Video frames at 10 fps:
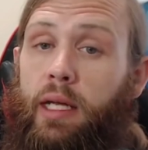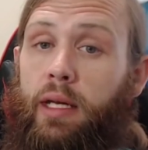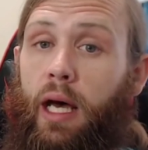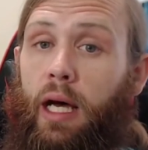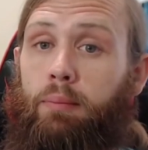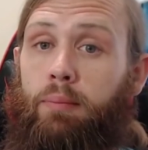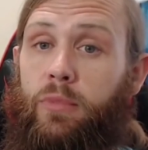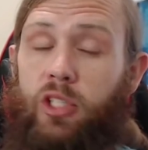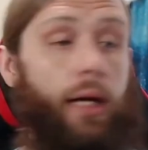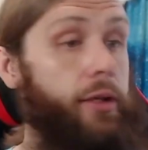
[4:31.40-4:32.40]
of CBD is
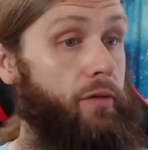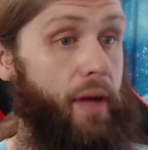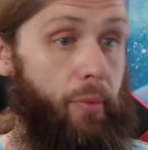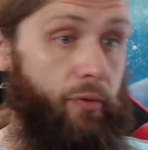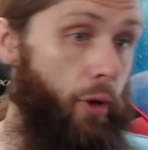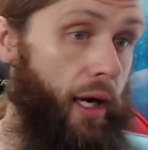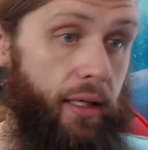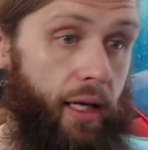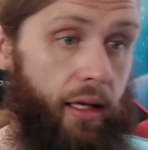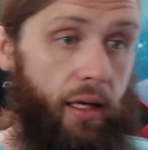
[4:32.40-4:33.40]
lower than with
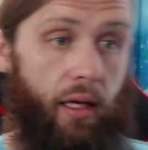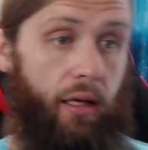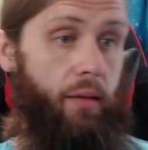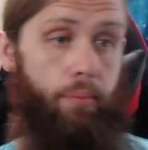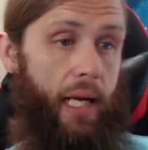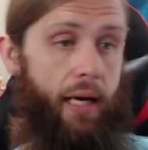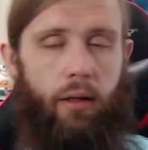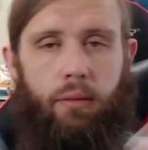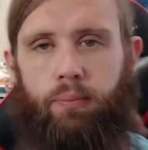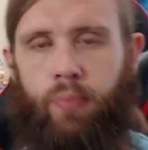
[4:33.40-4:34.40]
consumable drops,
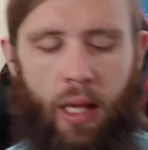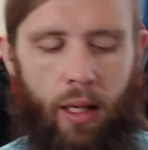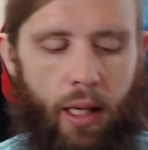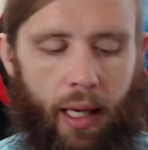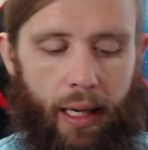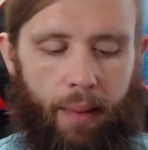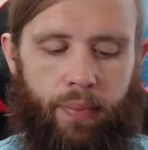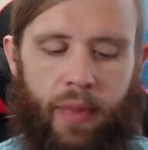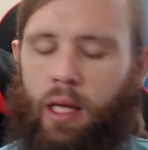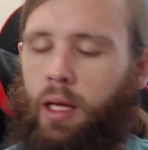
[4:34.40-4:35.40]
Relief Body Oil
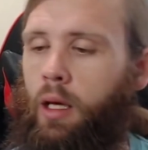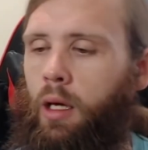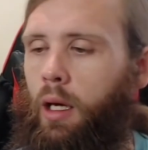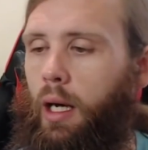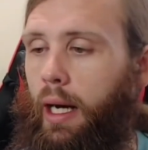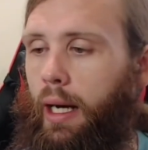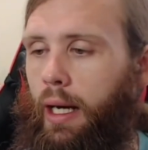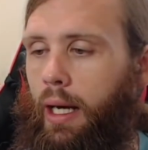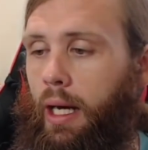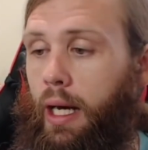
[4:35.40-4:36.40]
is an affordable
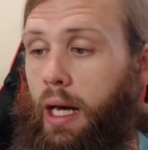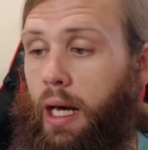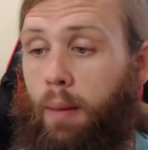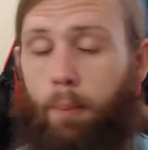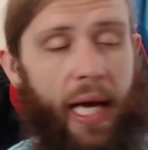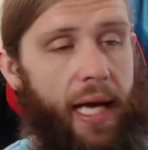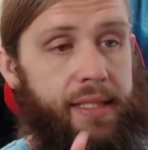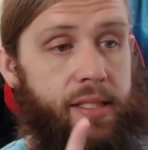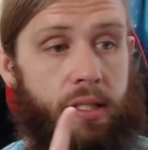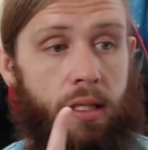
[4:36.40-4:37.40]
addition to any self care
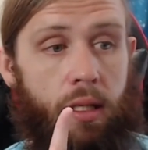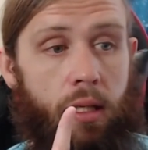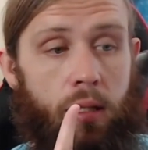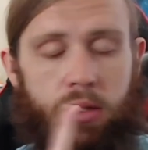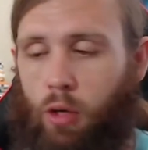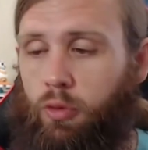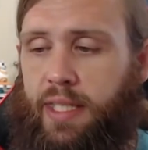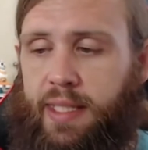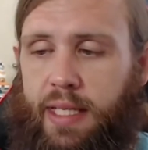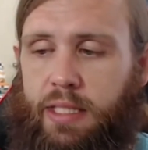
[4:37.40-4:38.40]
routine.
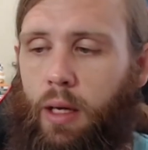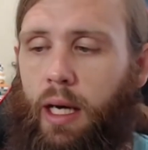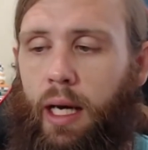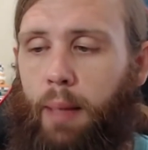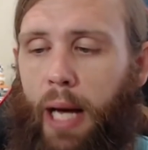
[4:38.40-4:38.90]
Along with featuring